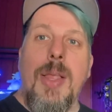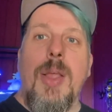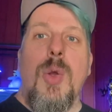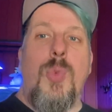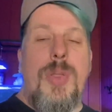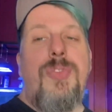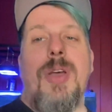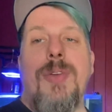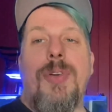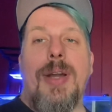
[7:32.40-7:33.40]
we find
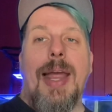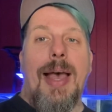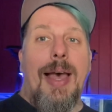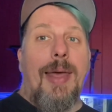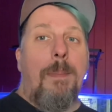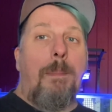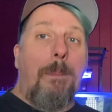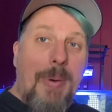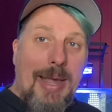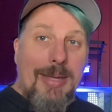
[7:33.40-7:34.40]
it very hard,
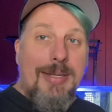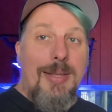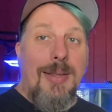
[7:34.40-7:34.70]
but